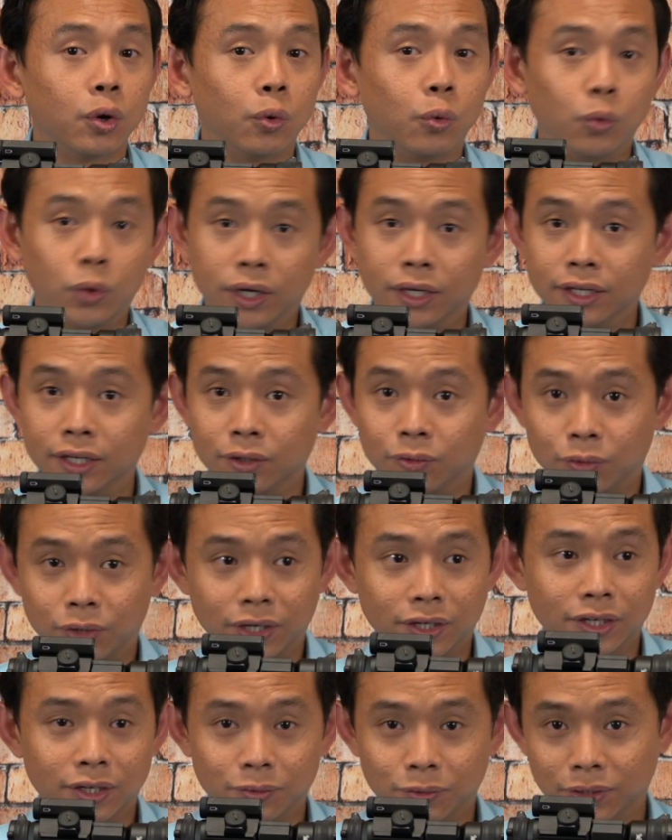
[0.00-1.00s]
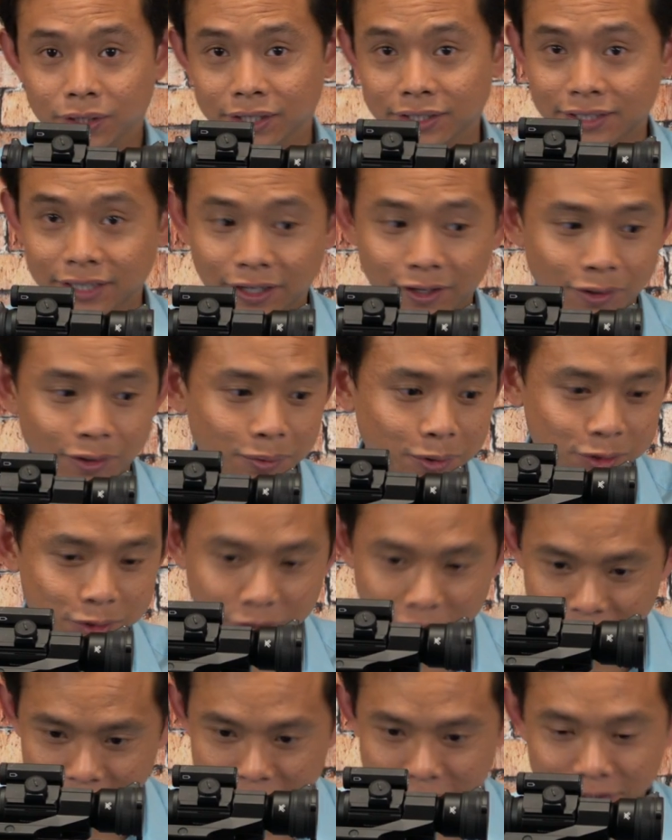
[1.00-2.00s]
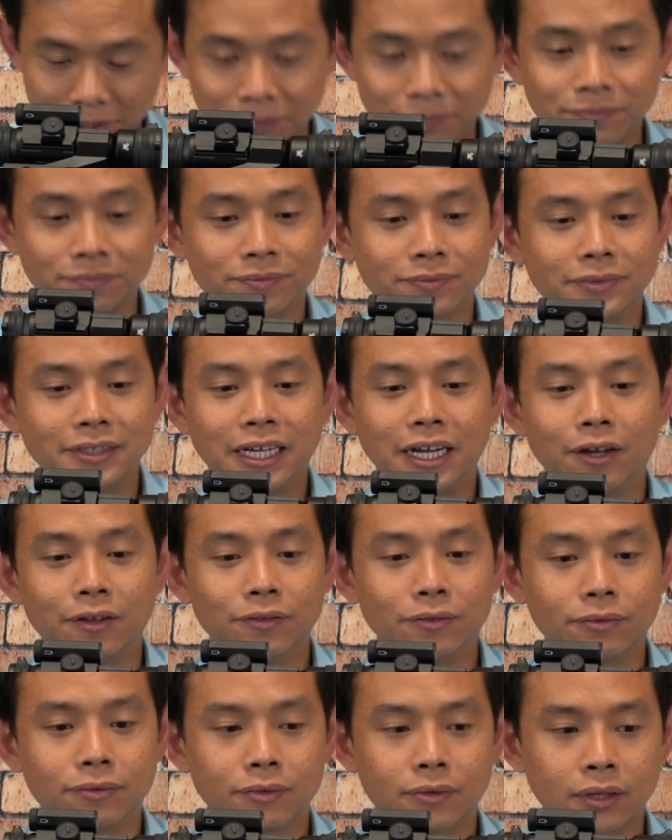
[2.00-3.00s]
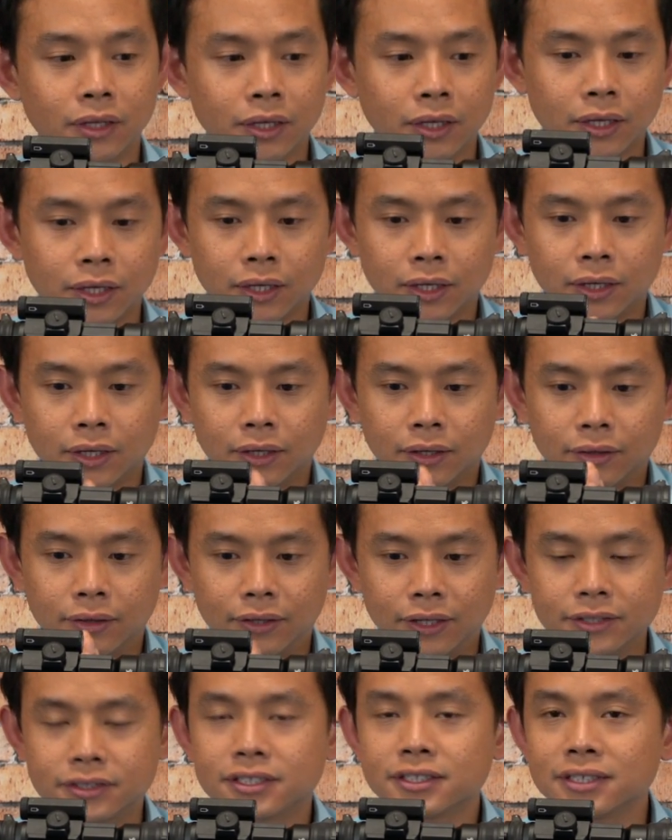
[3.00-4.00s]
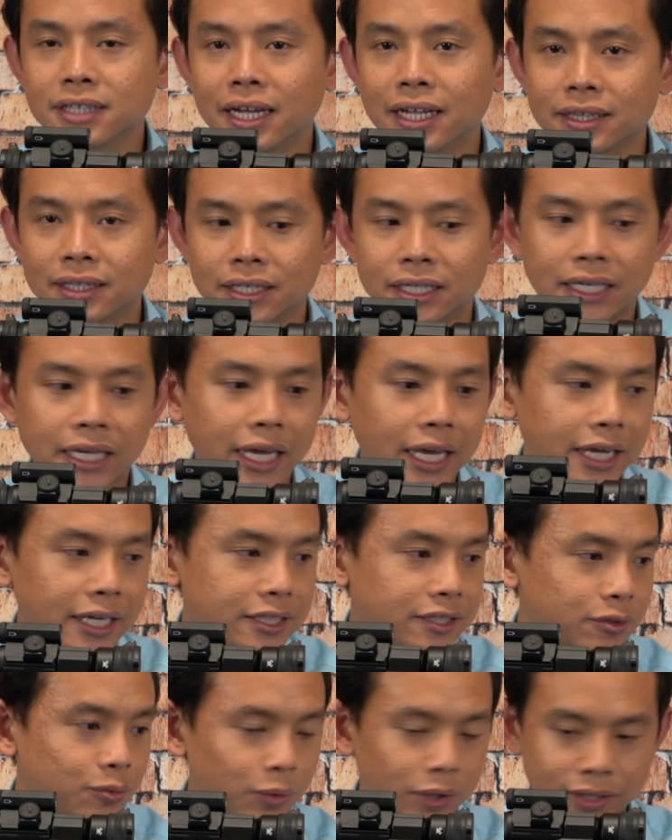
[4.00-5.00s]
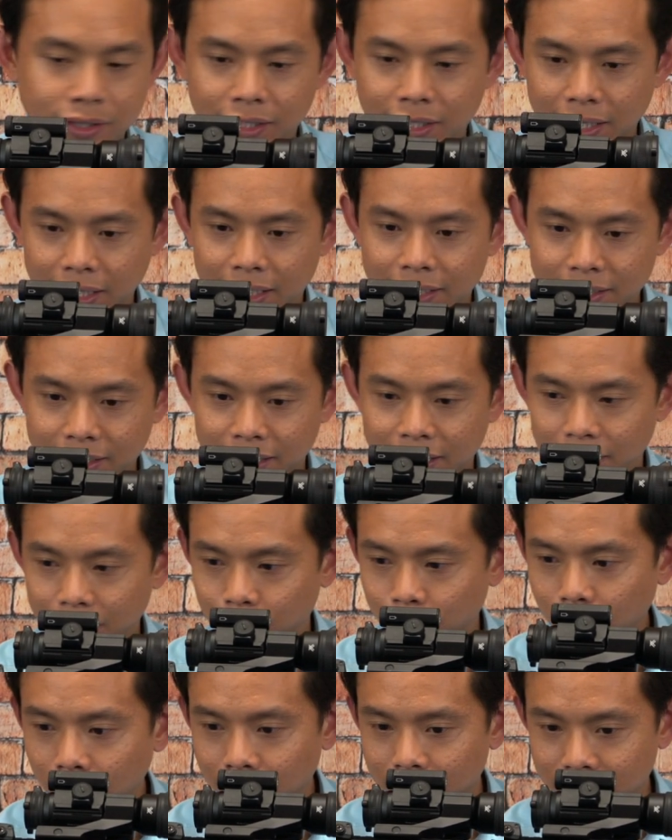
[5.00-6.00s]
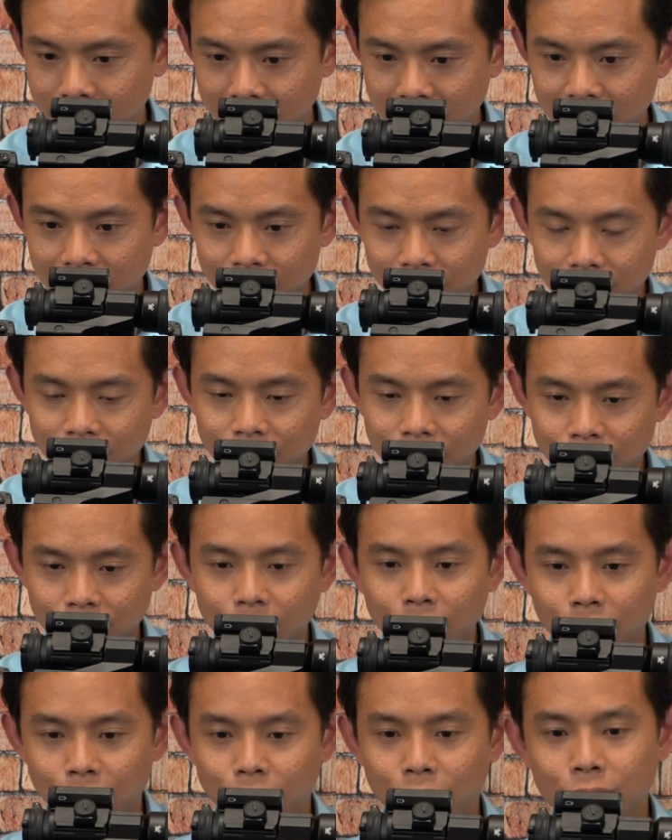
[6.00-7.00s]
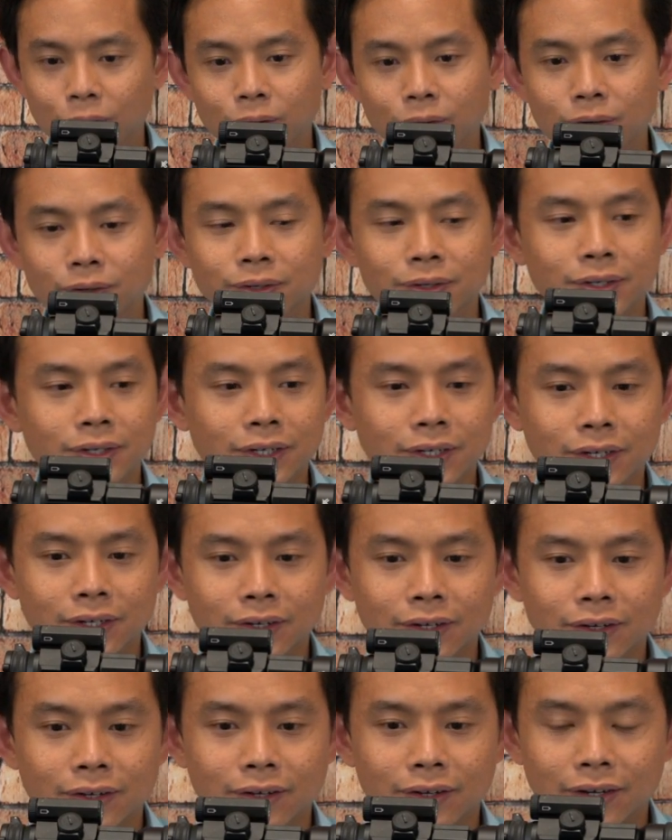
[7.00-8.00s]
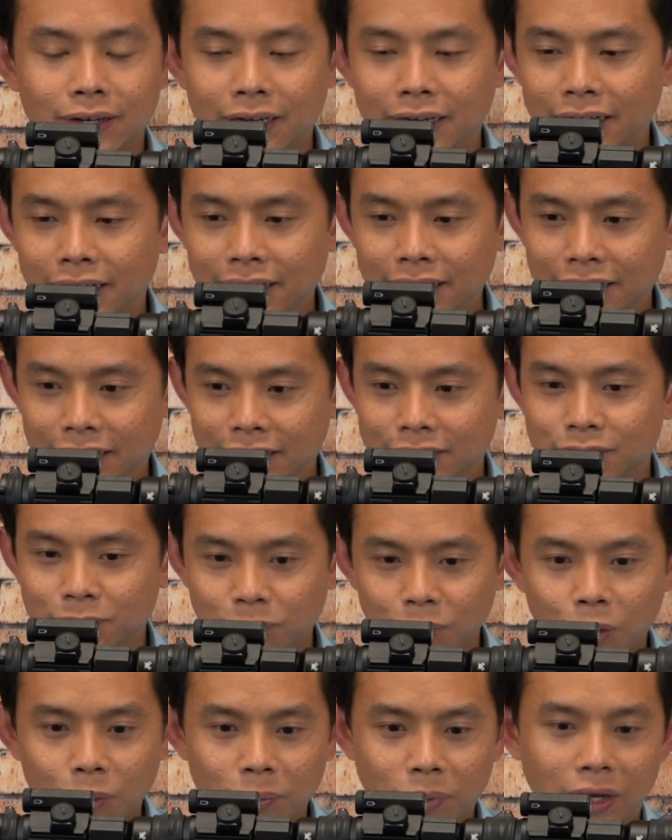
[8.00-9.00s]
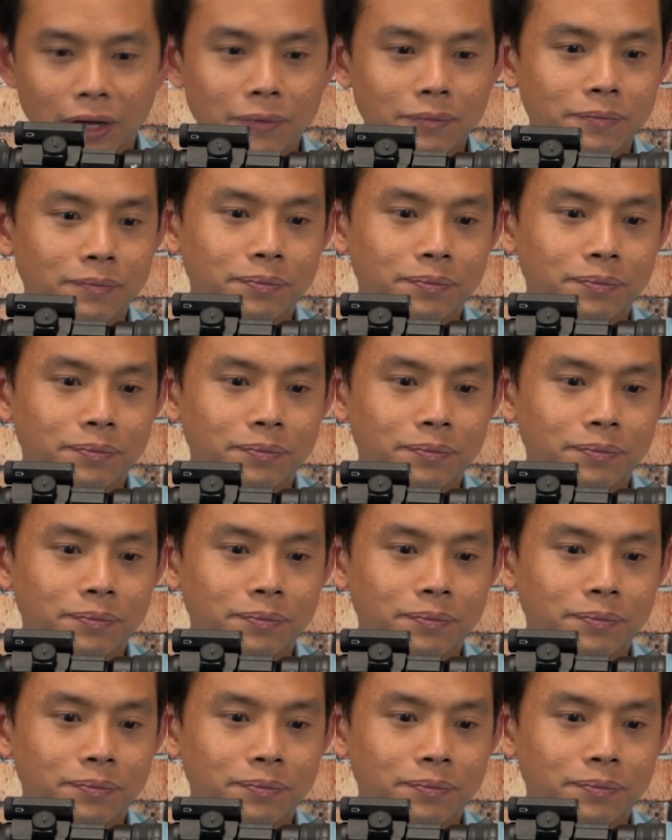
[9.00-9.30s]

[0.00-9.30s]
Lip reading: really terrible triggers. Now, this is not the case with the NK1, even though it's a bullpup.